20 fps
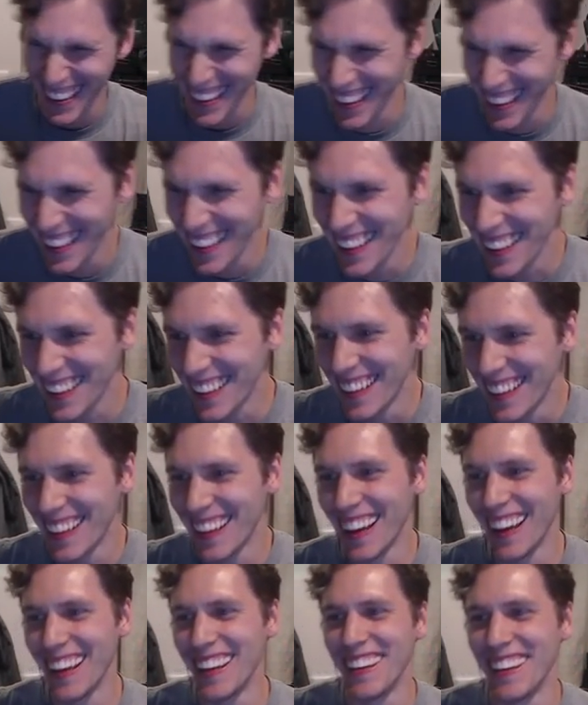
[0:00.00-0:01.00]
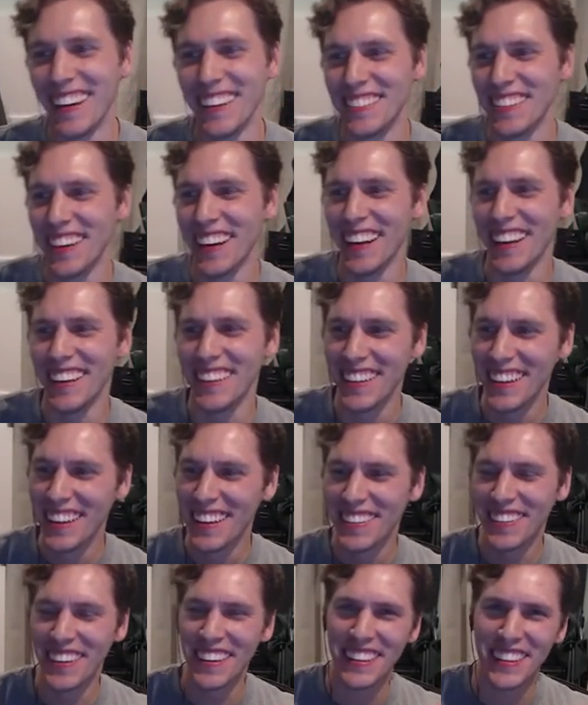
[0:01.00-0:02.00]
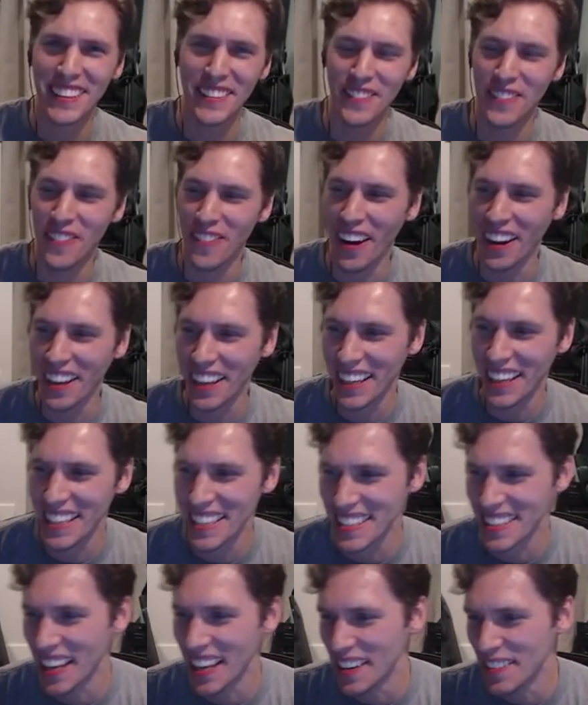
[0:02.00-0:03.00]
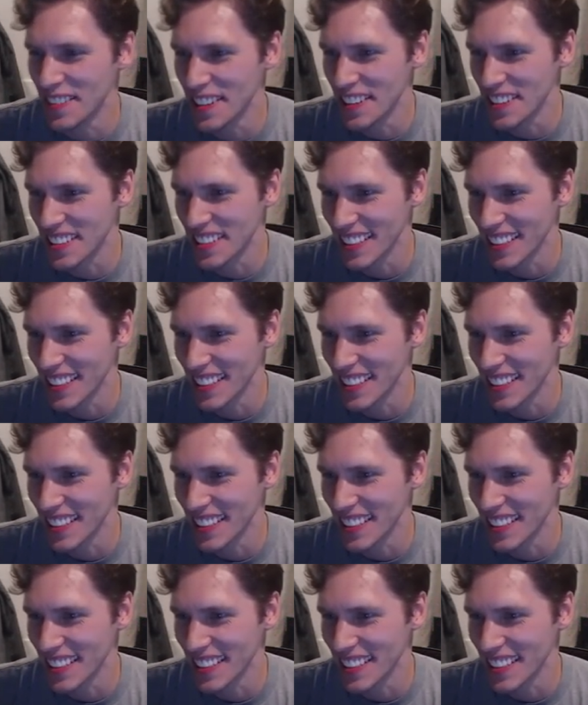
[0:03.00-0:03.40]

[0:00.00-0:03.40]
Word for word: I know, right? What the fuck is that music?